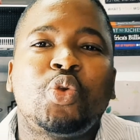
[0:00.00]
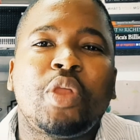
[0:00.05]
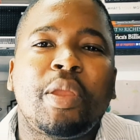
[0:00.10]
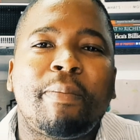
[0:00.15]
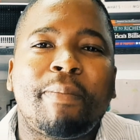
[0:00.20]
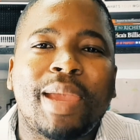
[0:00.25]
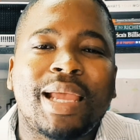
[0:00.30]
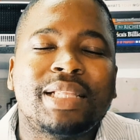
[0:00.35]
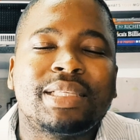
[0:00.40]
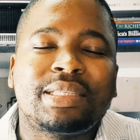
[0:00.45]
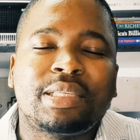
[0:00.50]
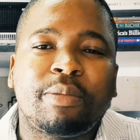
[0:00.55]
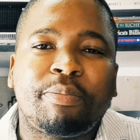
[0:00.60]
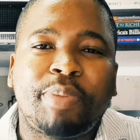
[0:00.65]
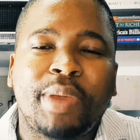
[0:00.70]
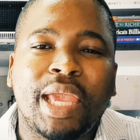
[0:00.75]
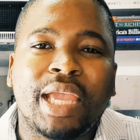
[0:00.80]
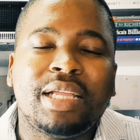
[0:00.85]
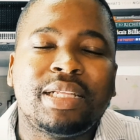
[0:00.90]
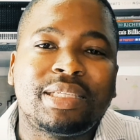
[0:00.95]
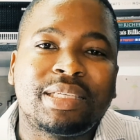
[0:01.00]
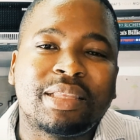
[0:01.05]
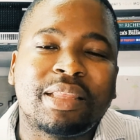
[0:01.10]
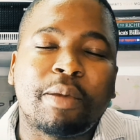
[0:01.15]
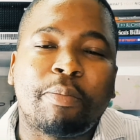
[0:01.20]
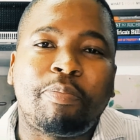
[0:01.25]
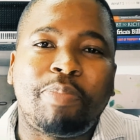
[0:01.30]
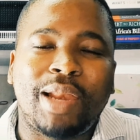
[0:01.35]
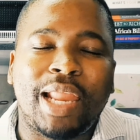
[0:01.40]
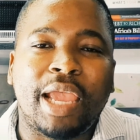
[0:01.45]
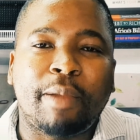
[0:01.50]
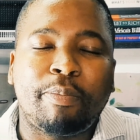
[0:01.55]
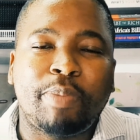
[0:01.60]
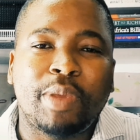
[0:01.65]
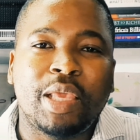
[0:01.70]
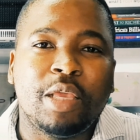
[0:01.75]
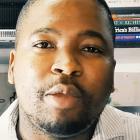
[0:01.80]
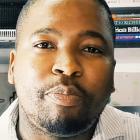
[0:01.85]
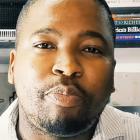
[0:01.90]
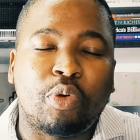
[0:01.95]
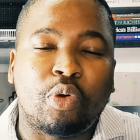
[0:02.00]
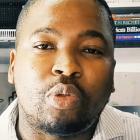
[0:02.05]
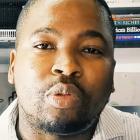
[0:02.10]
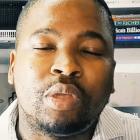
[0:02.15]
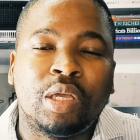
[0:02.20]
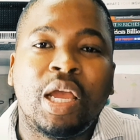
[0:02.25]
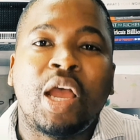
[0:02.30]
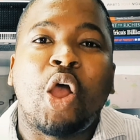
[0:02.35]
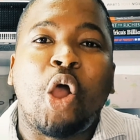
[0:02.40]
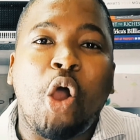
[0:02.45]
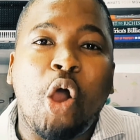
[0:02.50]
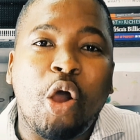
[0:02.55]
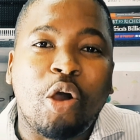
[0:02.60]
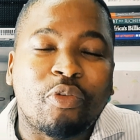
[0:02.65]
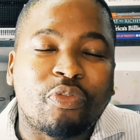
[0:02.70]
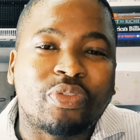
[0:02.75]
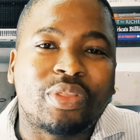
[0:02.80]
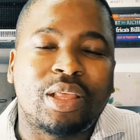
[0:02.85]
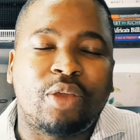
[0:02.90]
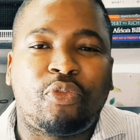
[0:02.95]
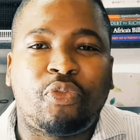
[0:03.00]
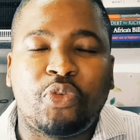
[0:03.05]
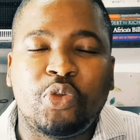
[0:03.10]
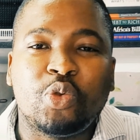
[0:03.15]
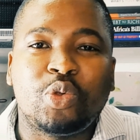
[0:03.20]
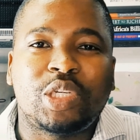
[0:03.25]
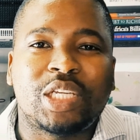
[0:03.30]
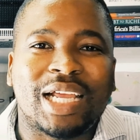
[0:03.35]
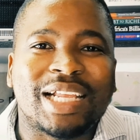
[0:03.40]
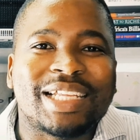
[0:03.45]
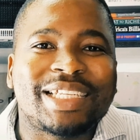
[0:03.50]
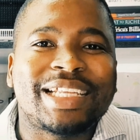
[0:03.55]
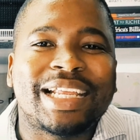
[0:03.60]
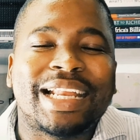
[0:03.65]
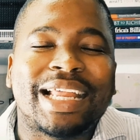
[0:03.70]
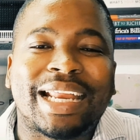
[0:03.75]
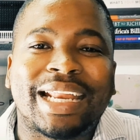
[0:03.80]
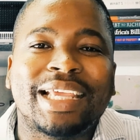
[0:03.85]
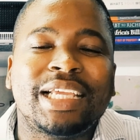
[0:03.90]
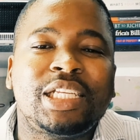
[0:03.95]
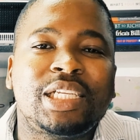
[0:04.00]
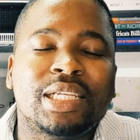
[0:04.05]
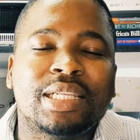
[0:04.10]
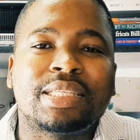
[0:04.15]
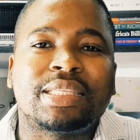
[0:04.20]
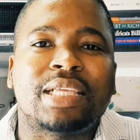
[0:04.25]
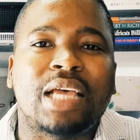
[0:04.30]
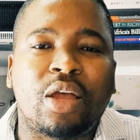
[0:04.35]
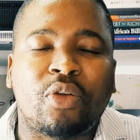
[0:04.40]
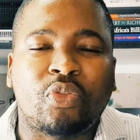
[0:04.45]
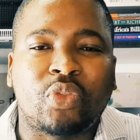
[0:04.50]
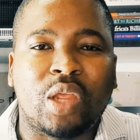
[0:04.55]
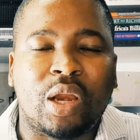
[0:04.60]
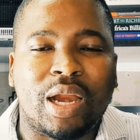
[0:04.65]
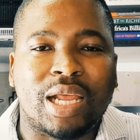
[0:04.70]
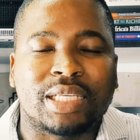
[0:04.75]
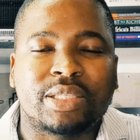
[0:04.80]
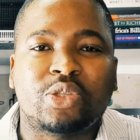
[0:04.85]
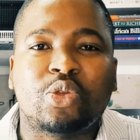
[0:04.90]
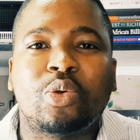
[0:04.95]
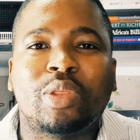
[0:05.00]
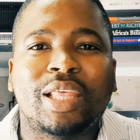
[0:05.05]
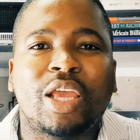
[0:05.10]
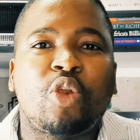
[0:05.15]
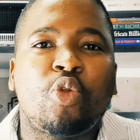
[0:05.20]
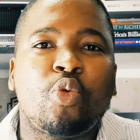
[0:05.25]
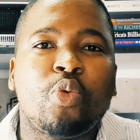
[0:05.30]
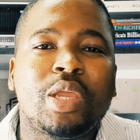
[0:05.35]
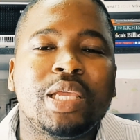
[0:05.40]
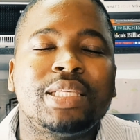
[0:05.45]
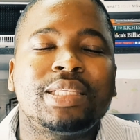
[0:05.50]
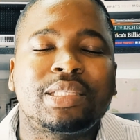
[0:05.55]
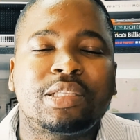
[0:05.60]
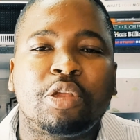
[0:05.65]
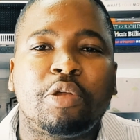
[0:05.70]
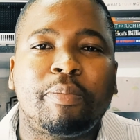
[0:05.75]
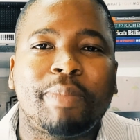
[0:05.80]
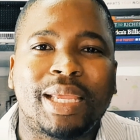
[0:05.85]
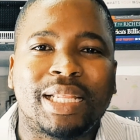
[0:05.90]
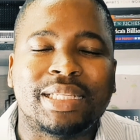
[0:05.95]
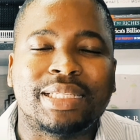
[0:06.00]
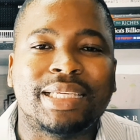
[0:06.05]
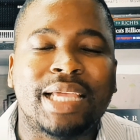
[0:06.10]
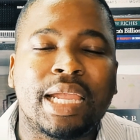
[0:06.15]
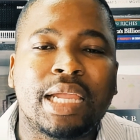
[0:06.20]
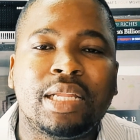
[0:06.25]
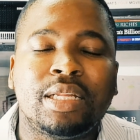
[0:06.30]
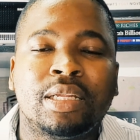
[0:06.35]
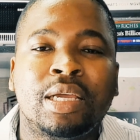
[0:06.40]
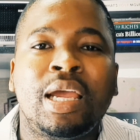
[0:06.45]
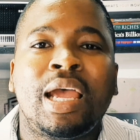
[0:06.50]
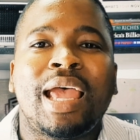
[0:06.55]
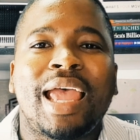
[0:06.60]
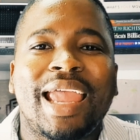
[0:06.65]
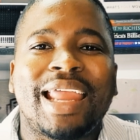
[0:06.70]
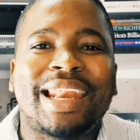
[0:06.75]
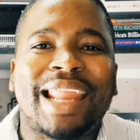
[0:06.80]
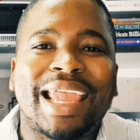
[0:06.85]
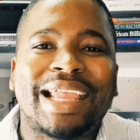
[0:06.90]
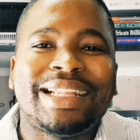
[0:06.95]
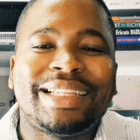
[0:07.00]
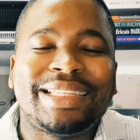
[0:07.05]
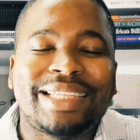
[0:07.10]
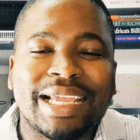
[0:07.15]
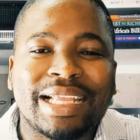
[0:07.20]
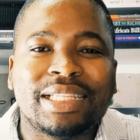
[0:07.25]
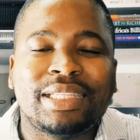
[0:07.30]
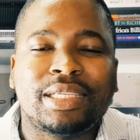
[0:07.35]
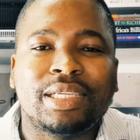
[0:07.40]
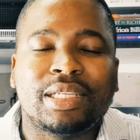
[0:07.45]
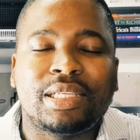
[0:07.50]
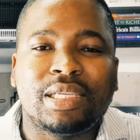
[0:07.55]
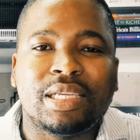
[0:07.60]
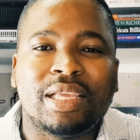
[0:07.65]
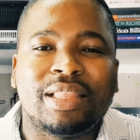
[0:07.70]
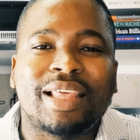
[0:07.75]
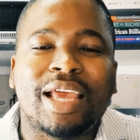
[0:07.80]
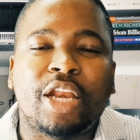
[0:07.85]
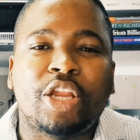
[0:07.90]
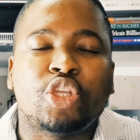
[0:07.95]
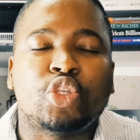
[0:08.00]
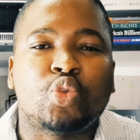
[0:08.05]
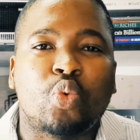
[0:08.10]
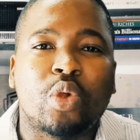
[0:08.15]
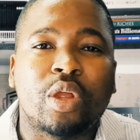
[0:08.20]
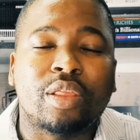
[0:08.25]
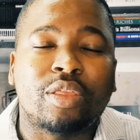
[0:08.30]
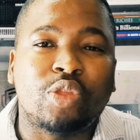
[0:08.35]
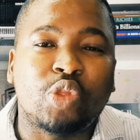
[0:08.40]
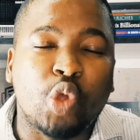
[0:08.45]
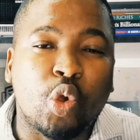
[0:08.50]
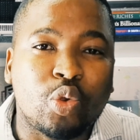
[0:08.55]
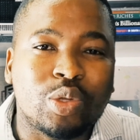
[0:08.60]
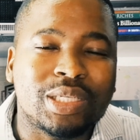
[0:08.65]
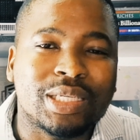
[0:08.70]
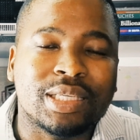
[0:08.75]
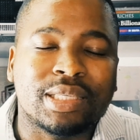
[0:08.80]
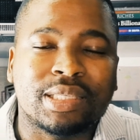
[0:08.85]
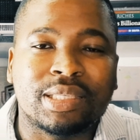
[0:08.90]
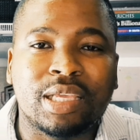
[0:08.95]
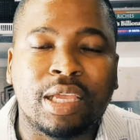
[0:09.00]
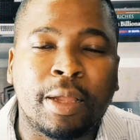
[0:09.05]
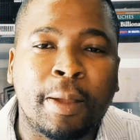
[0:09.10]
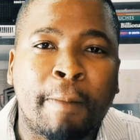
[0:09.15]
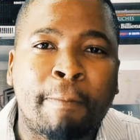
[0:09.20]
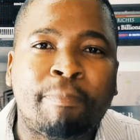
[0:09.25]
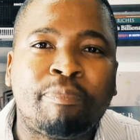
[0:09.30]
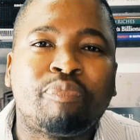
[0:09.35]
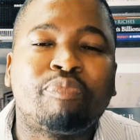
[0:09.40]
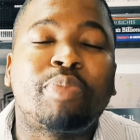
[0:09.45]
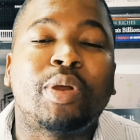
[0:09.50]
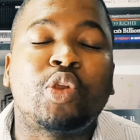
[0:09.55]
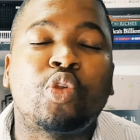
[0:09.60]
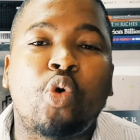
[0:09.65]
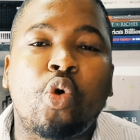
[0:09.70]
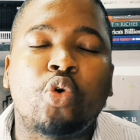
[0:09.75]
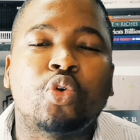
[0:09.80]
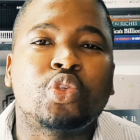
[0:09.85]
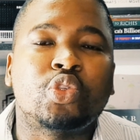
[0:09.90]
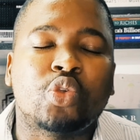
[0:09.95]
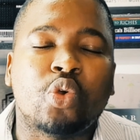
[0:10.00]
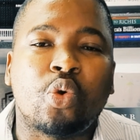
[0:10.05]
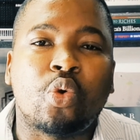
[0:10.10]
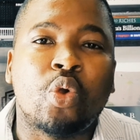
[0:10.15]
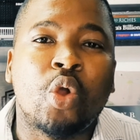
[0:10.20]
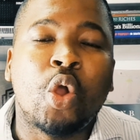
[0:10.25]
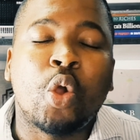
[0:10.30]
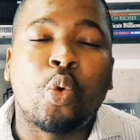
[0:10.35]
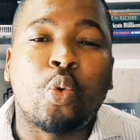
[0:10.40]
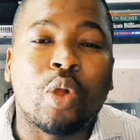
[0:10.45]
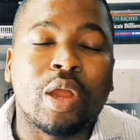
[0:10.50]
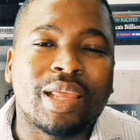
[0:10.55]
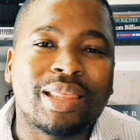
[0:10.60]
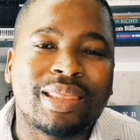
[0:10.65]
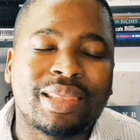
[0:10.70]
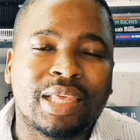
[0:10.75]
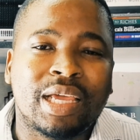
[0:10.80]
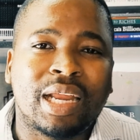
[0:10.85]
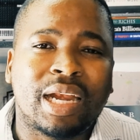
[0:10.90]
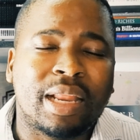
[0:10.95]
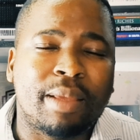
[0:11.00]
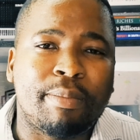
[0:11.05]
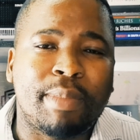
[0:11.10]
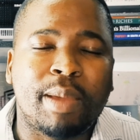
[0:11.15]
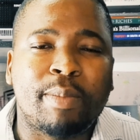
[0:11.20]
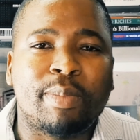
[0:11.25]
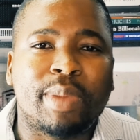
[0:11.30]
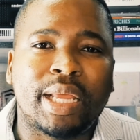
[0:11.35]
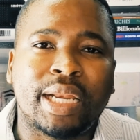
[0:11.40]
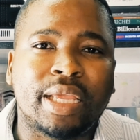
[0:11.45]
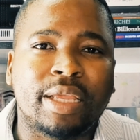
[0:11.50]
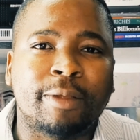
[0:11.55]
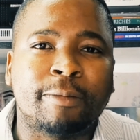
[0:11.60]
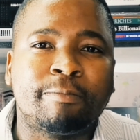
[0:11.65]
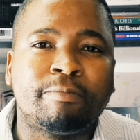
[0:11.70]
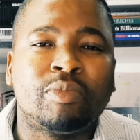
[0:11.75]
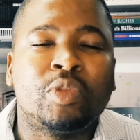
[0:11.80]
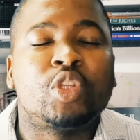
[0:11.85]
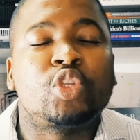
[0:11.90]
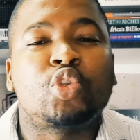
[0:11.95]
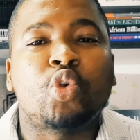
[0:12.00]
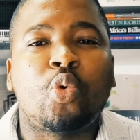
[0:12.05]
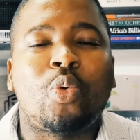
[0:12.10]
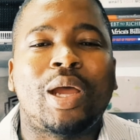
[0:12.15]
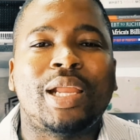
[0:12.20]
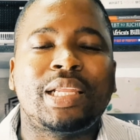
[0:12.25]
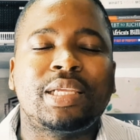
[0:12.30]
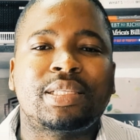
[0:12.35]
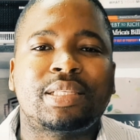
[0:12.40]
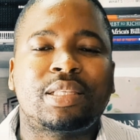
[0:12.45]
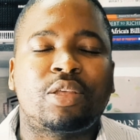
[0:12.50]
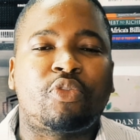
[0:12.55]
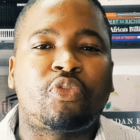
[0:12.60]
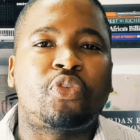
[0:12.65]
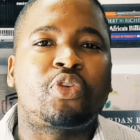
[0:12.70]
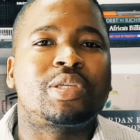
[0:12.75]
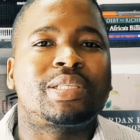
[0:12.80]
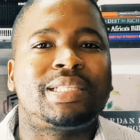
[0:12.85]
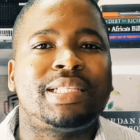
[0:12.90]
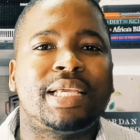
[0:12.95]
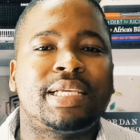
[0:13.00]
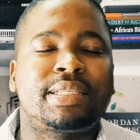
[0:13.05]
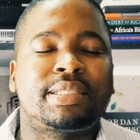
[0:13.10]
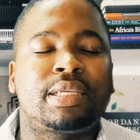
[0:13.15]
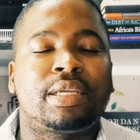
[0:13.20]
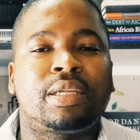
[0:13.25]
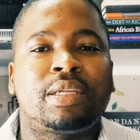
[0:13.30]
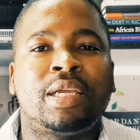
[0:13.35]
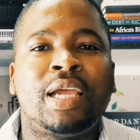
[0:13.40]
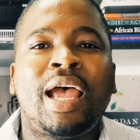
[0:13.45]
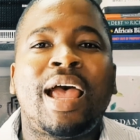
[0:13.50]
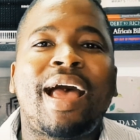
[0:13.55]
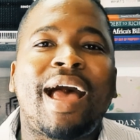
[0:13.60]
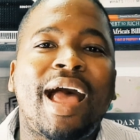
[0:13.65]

to emancipate the Black people of the future, generations after us, so that we still maintain an identity that is worth noticing but also worth remembering. So, what is the first lesson?